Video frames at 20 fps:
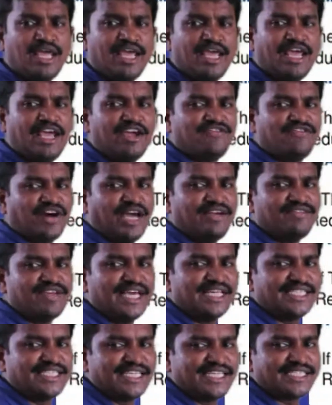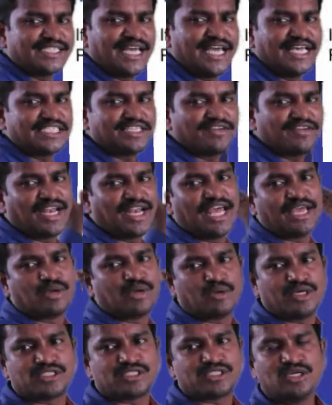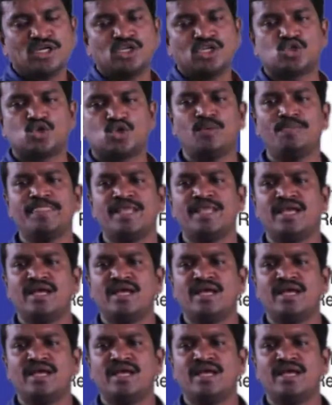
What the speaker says: A5, A6, A7 likewise. So